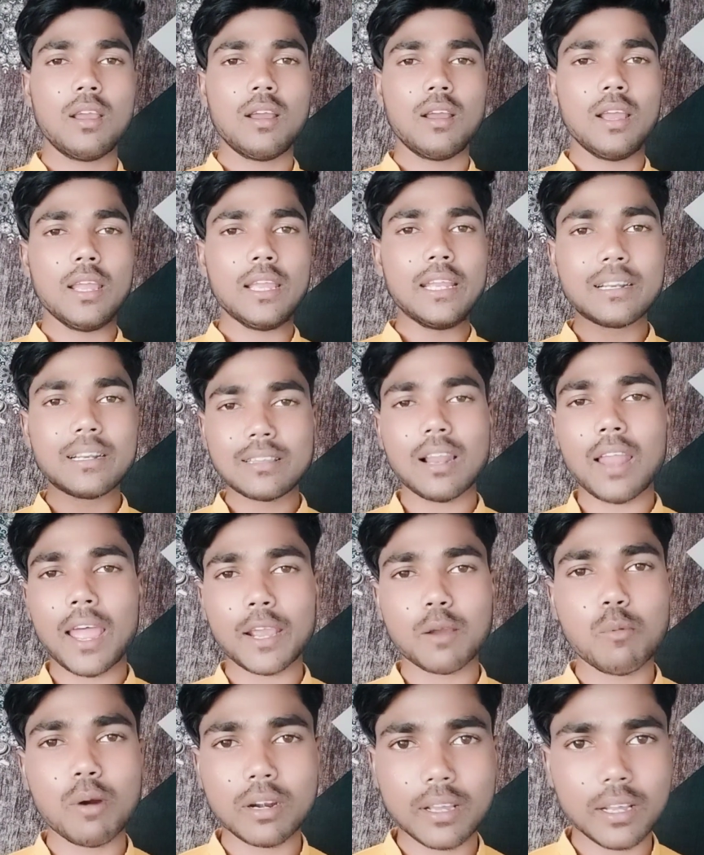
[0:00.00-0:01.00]
hit the
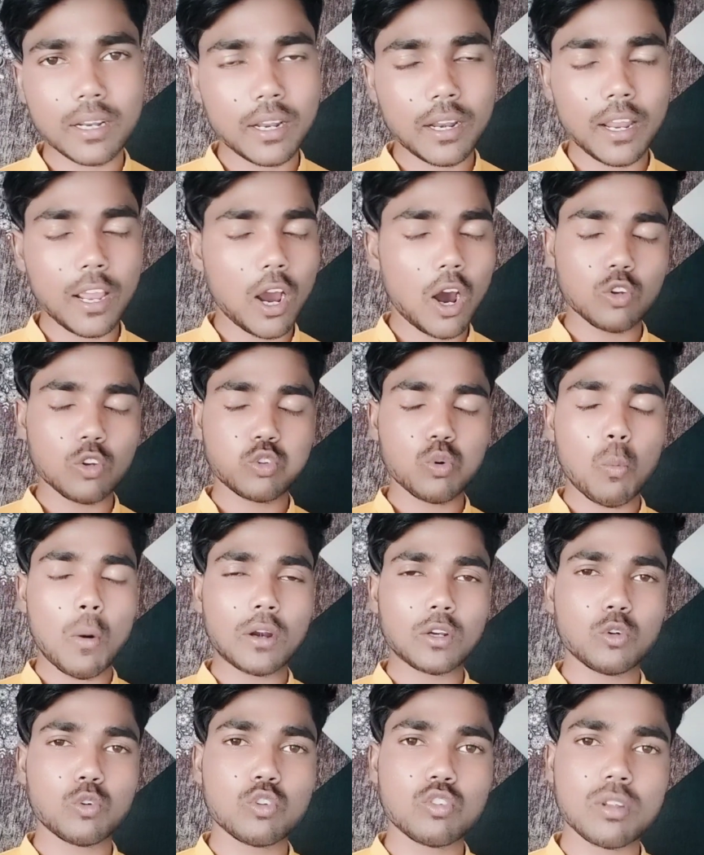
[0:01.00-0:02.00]
like button, and I also want
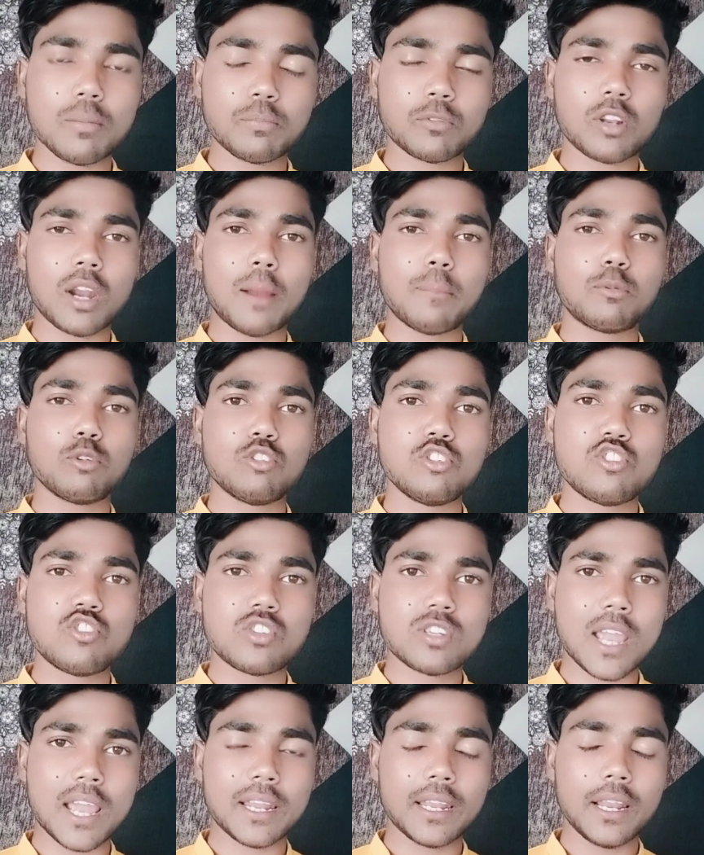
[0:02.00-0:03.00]
you to subscribe to this
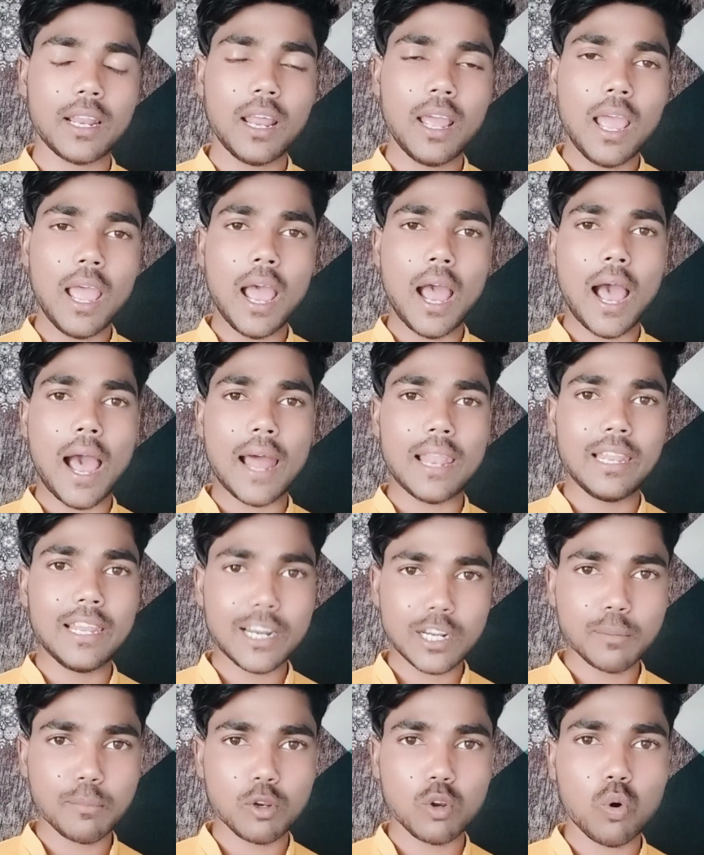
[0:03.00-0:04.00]
channel, and
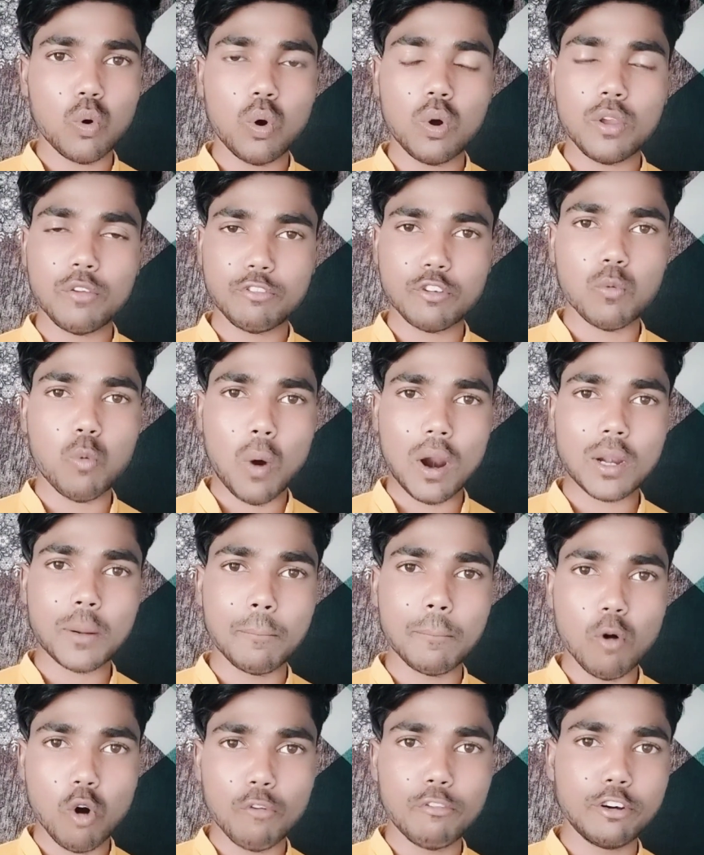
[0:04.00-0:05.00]
let me know if you want
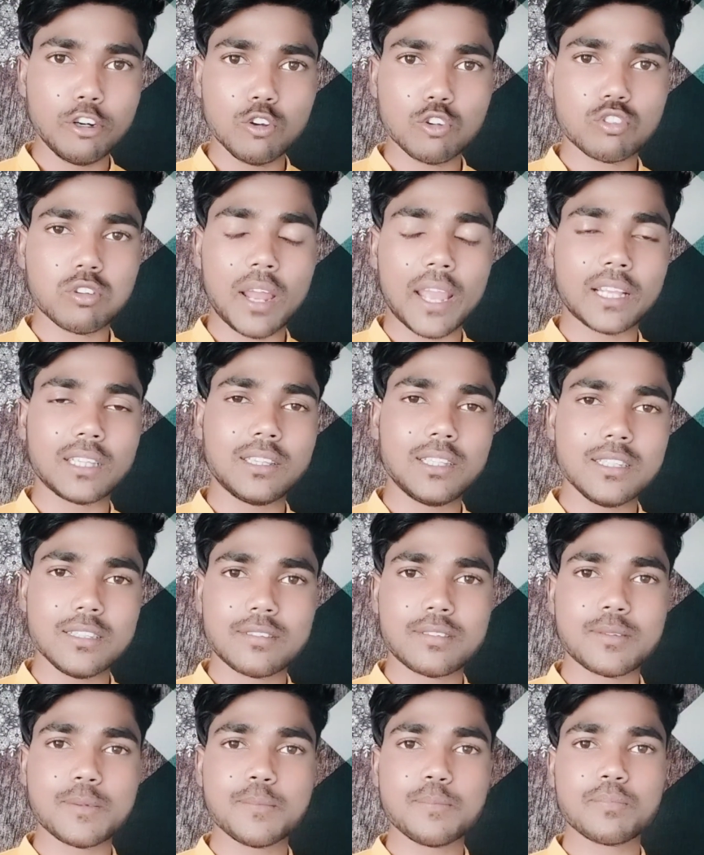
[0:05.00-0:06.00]
more videos like this
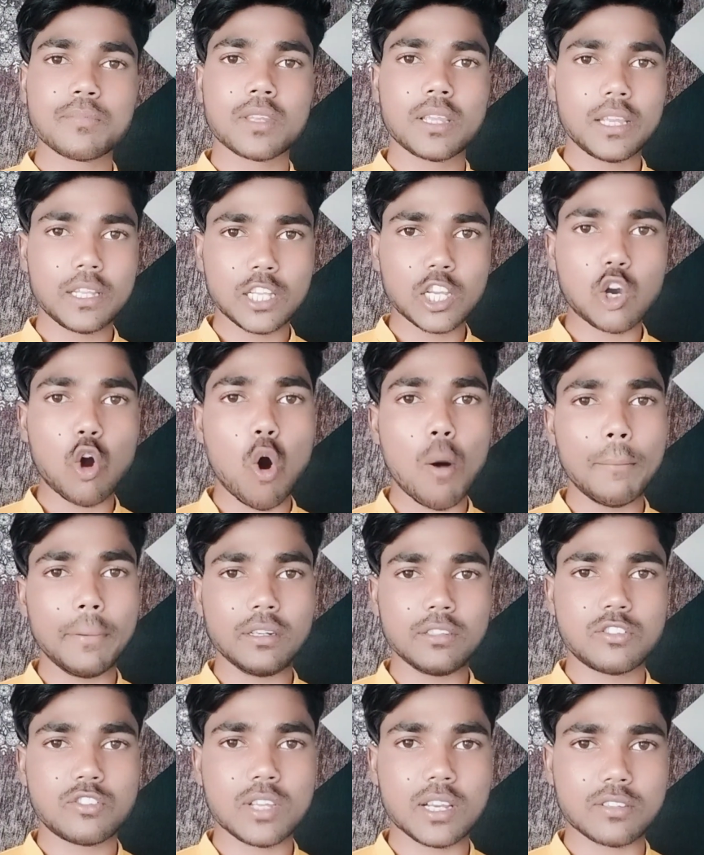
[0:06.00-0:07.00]
in the
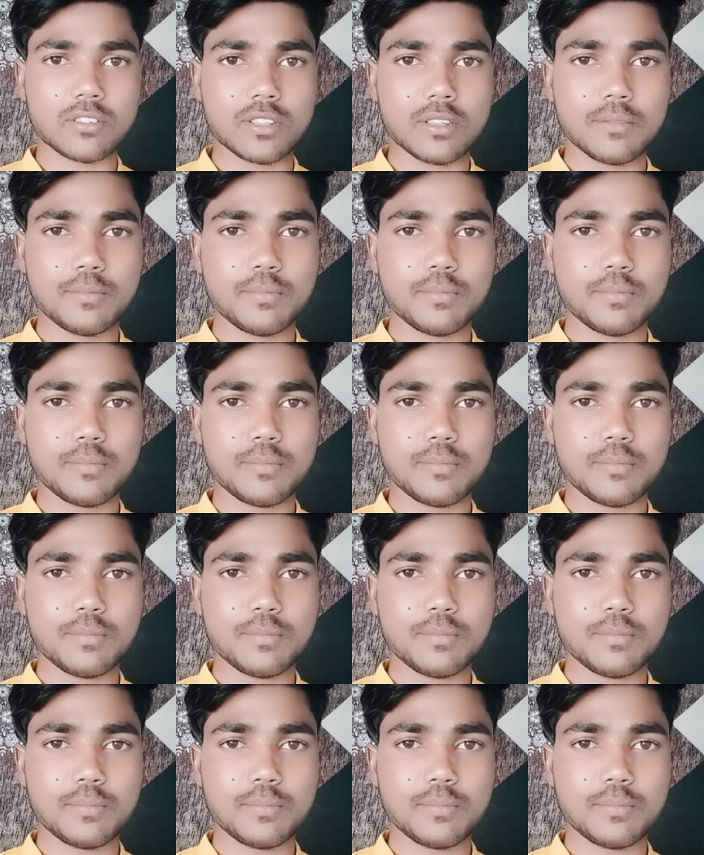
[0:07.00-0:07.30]
comment section.